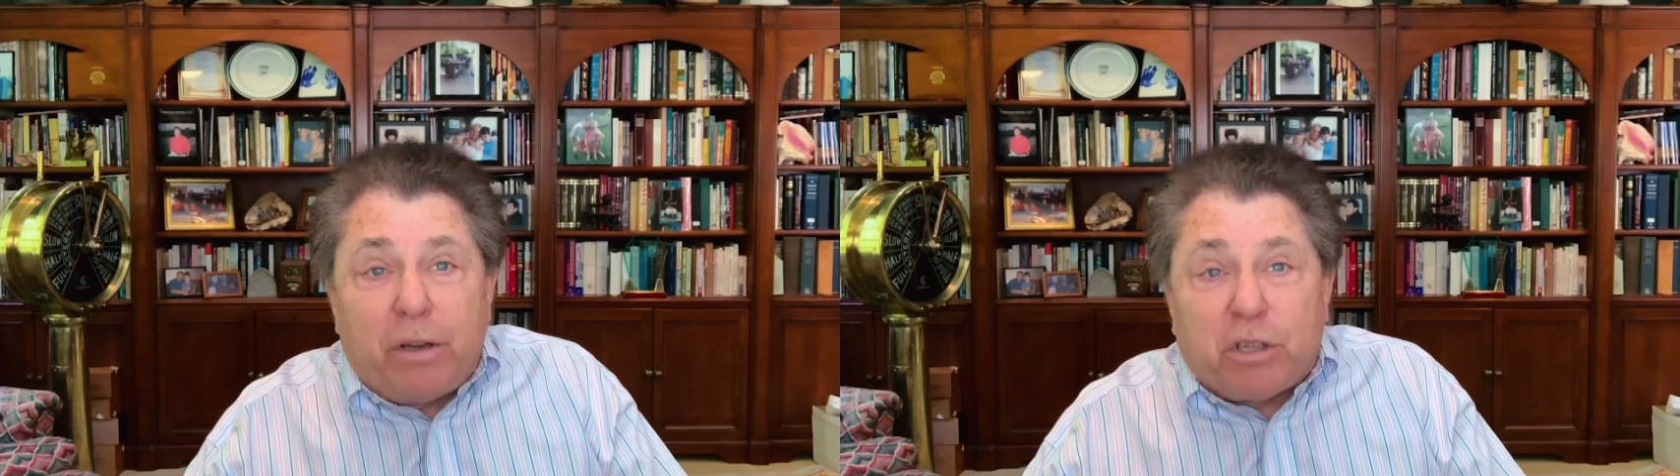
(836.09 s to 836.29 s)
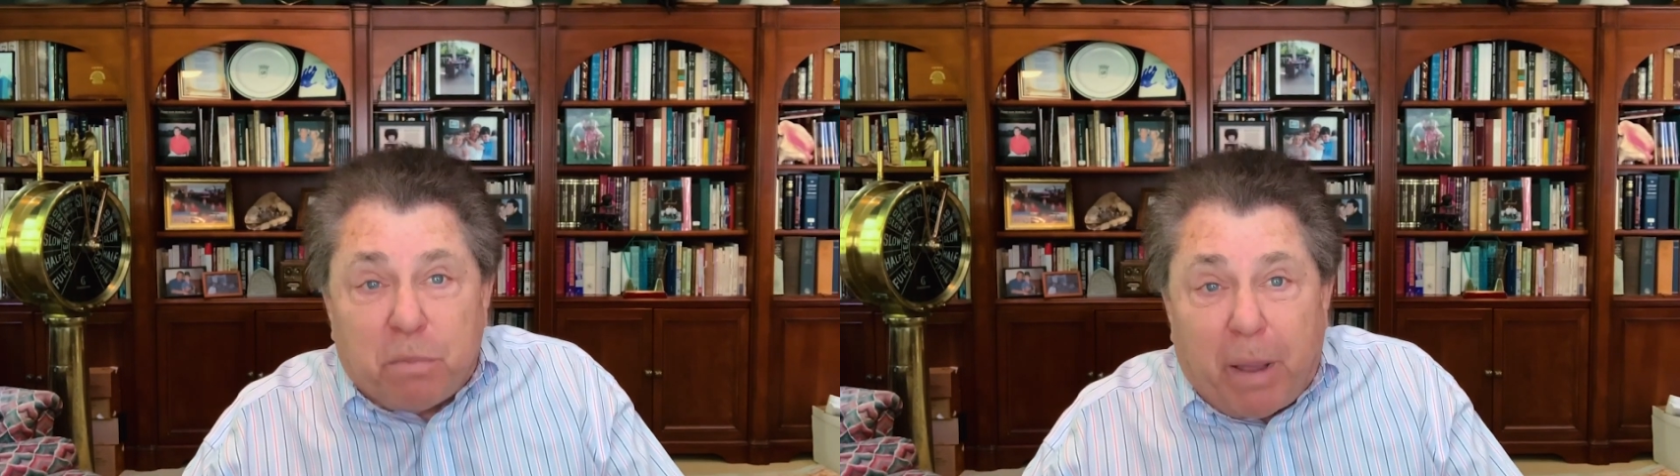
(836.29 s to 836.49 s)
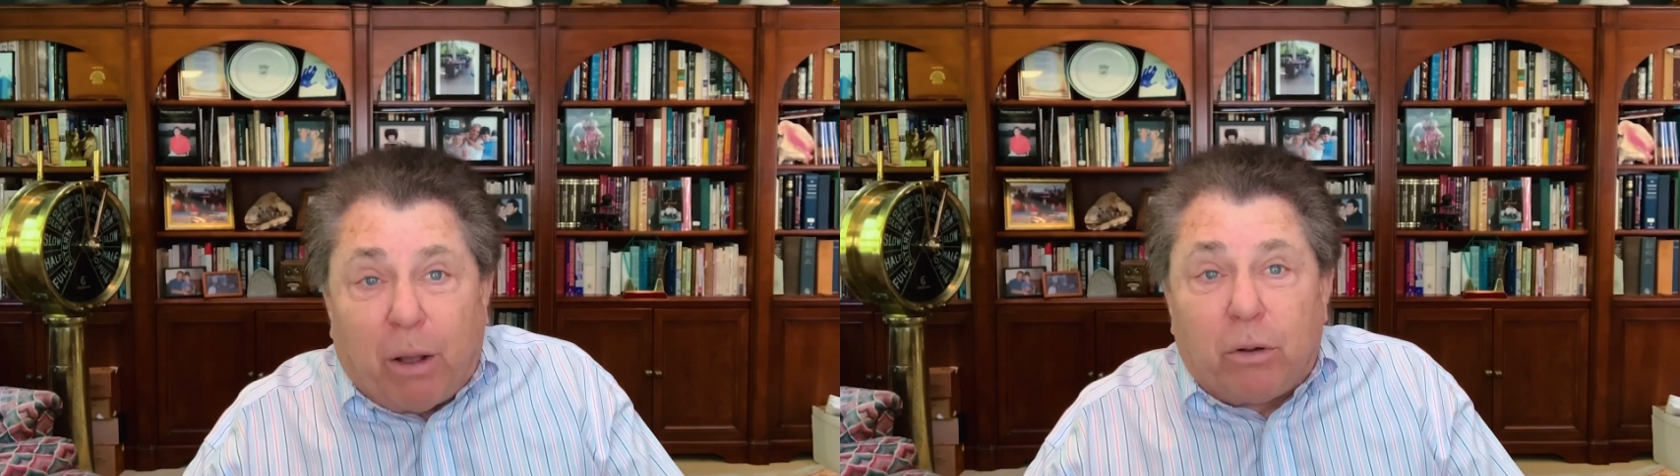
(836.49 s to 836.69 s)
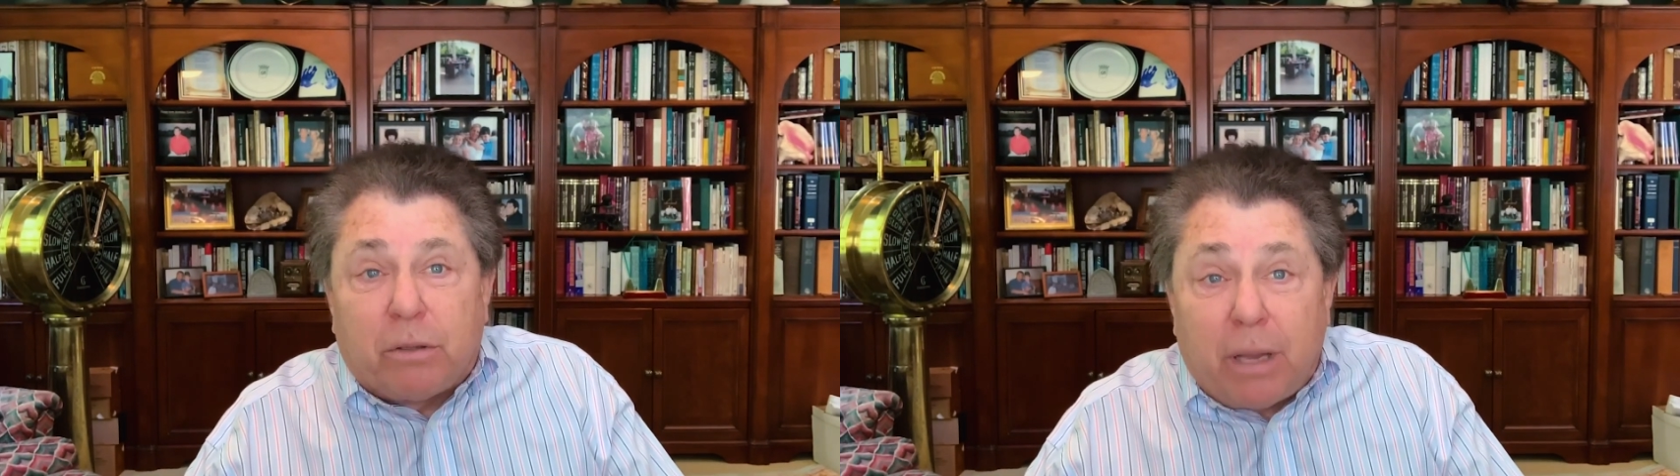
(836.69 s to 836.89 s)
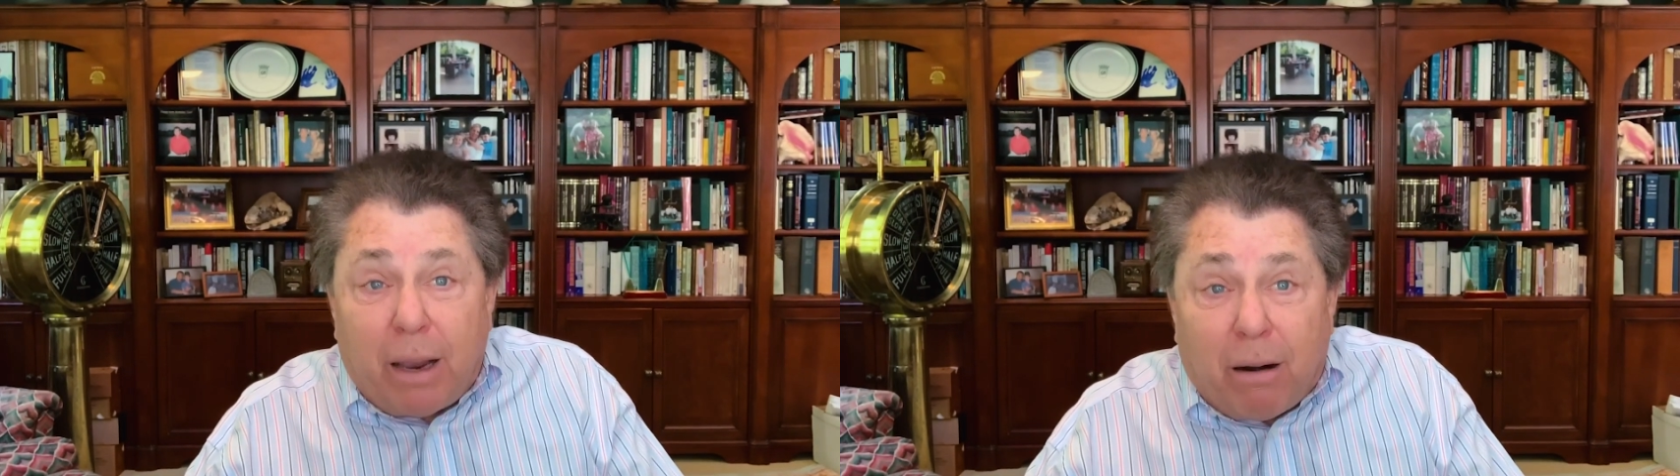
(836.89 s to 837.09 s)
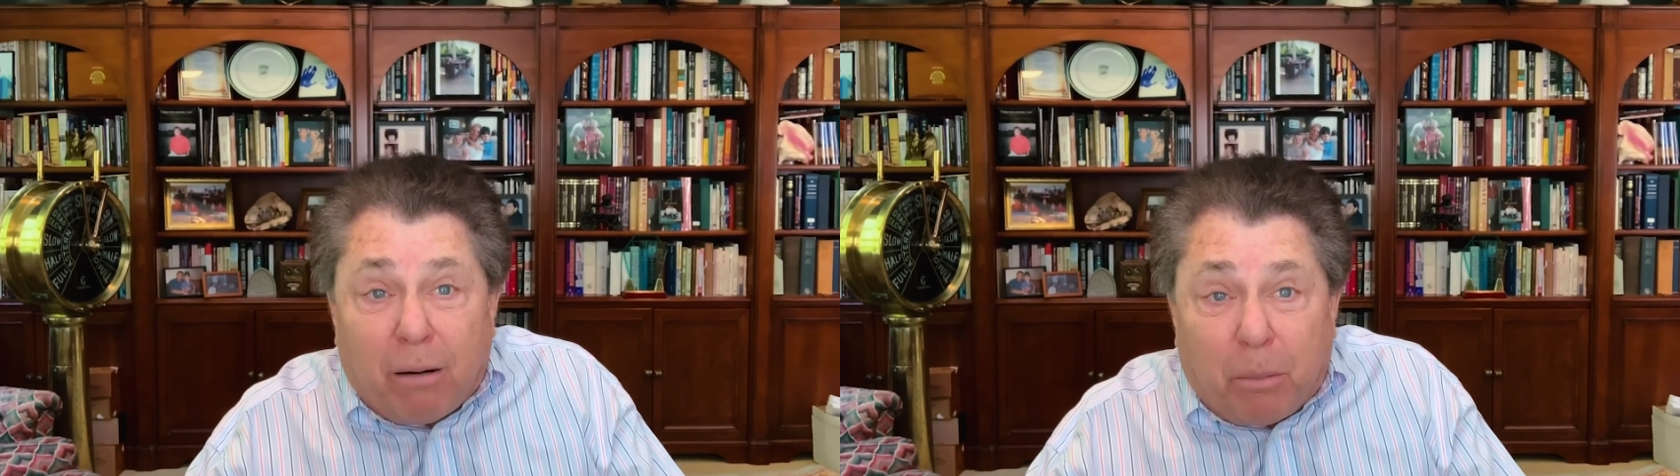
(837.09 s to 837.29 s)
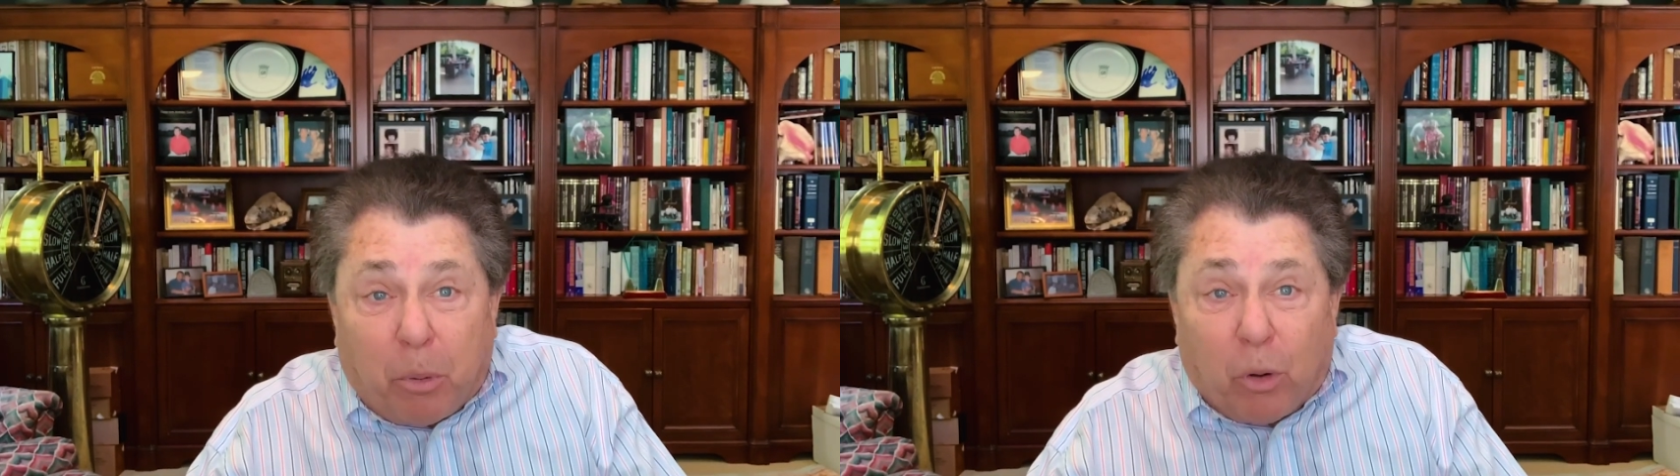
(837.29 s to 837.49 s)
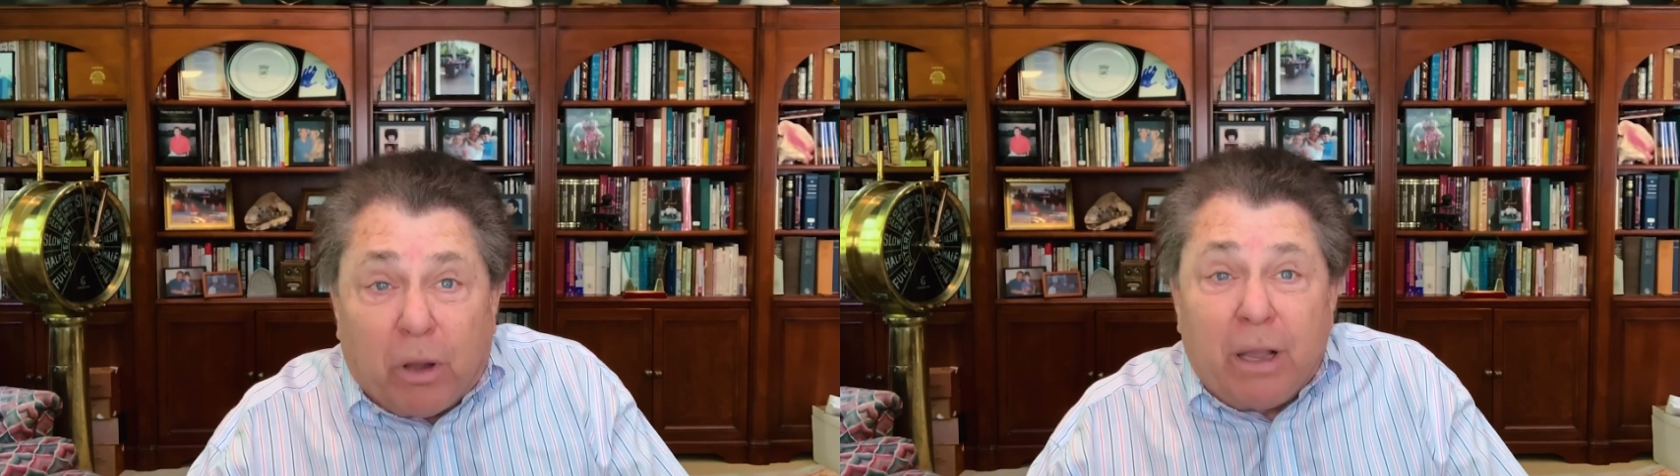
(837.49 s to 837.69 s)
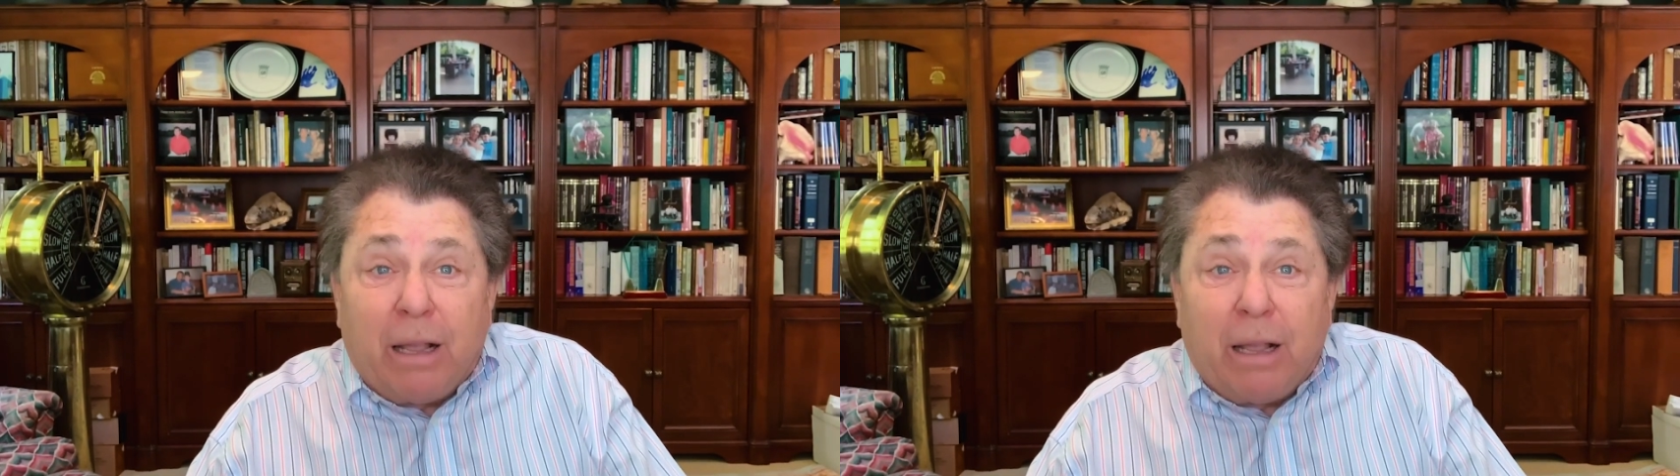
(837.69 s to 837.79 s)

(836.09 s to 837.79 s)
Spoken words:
smelled terrible.